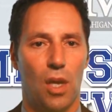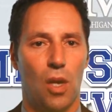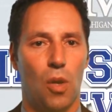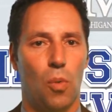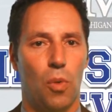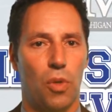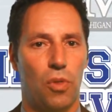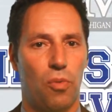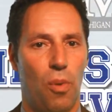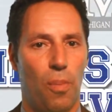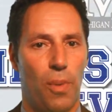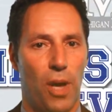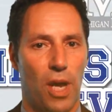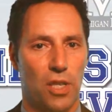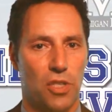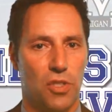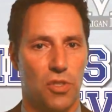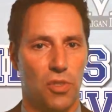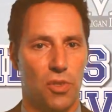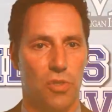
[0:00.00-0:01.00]
With
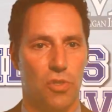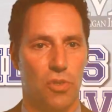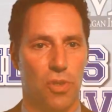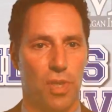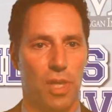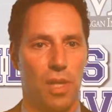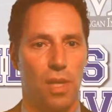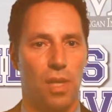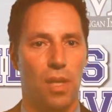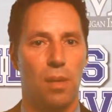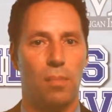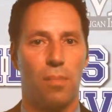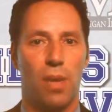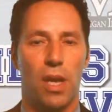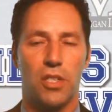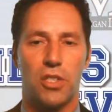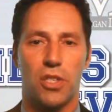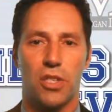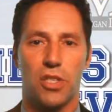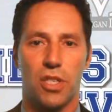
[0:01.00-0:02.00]
robotic surgery,
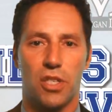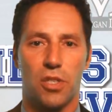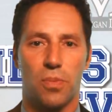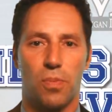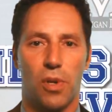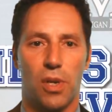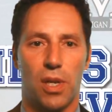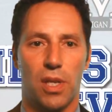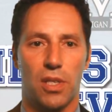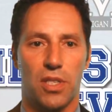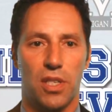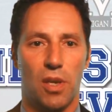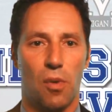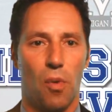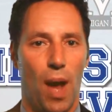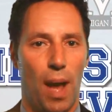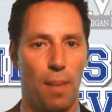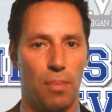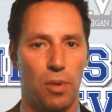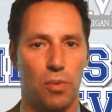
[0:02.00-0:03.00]
patients experience a
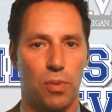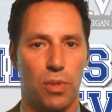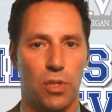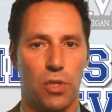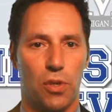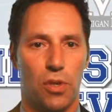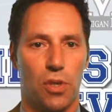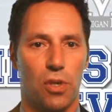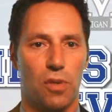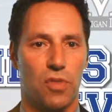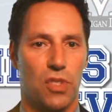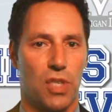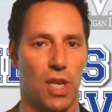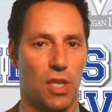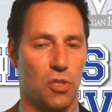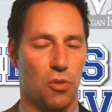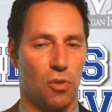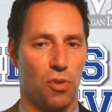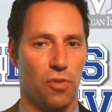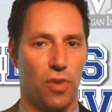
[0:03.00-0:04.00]
rapid return of
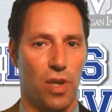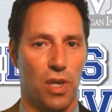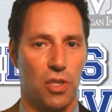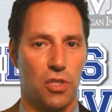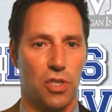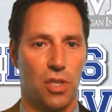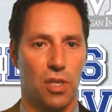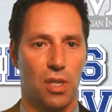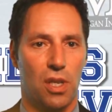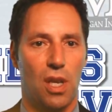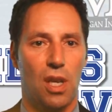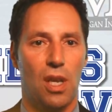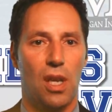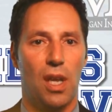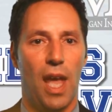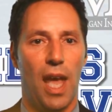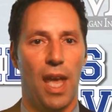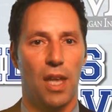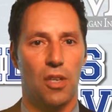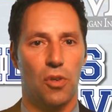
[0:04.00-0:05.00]
sexual function
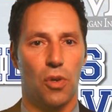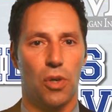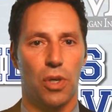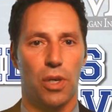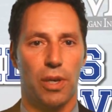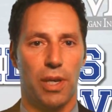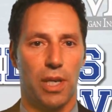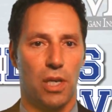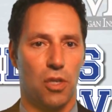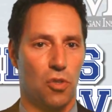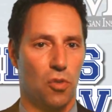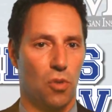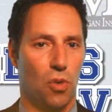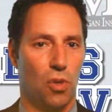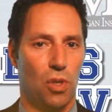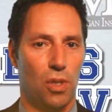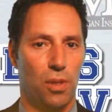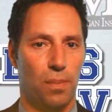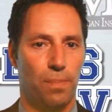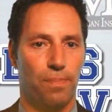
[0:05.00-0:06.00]
and urinary
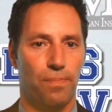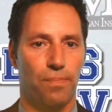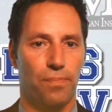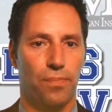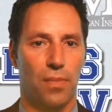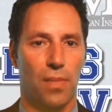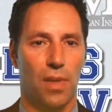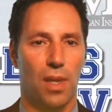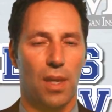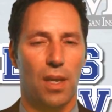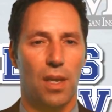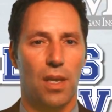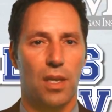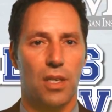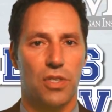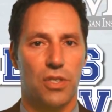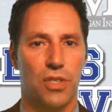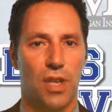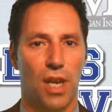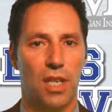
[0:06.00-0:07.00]
control.
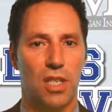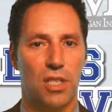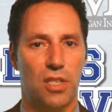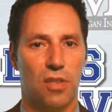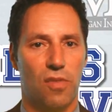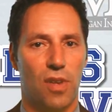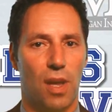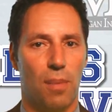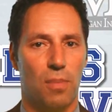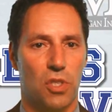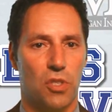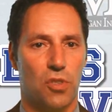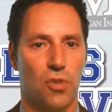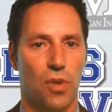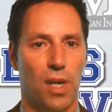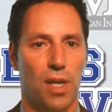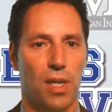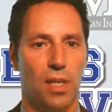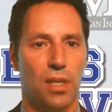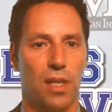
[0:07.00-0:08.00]
Studies have
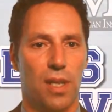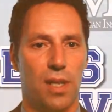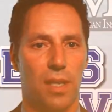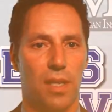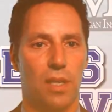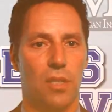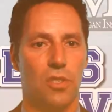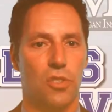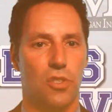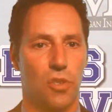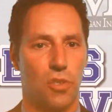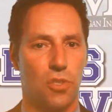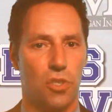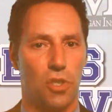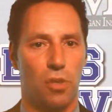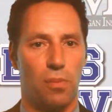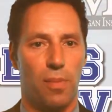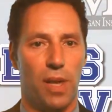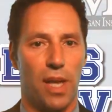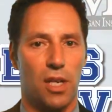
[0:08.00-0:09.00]
demonstrated that
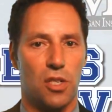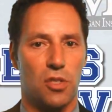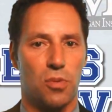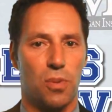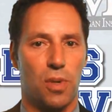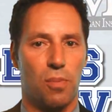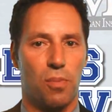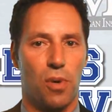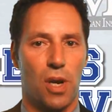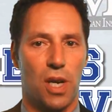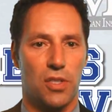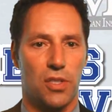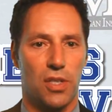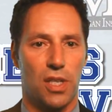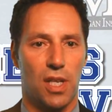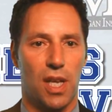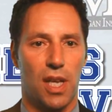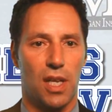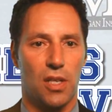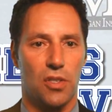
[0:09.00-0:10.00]
surgical management of prostate
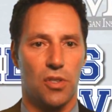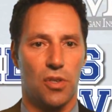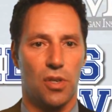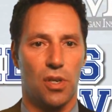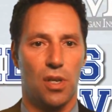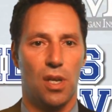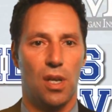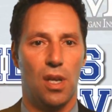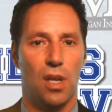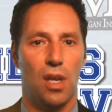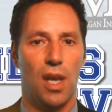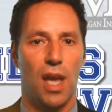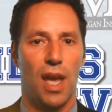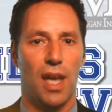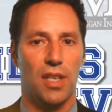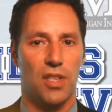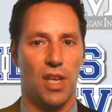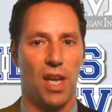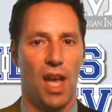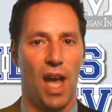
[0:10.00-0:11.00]
cancer
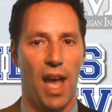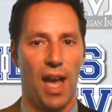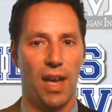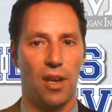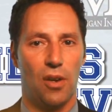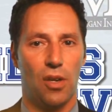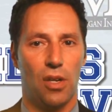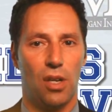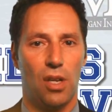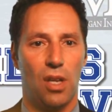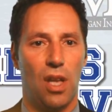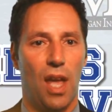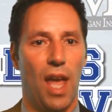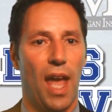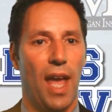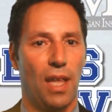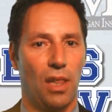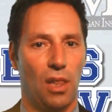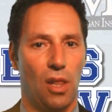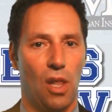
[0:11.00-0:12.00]
has a higher
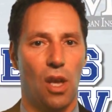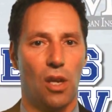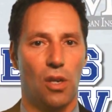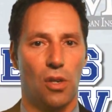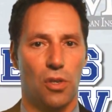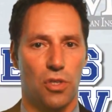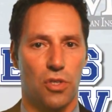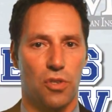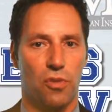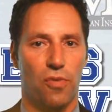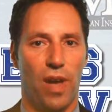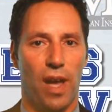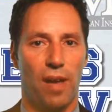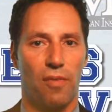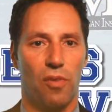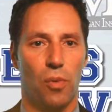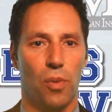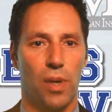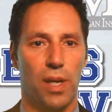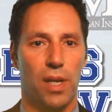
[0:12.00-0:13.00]
and longer
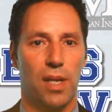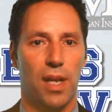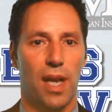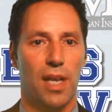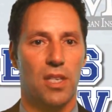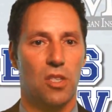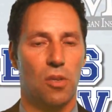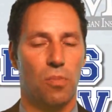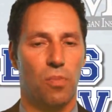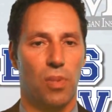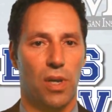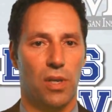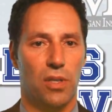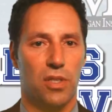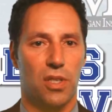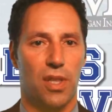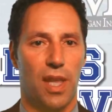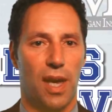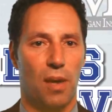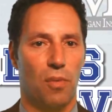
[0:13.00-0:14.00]
survival rate as compared
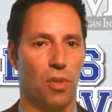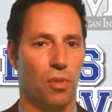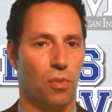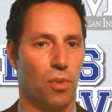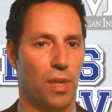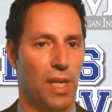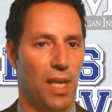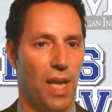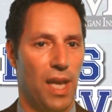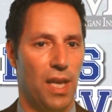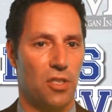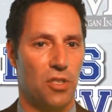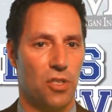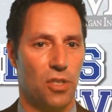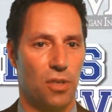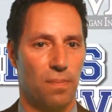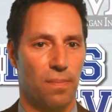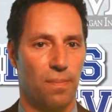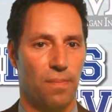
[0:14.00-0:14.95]
to that with radiation.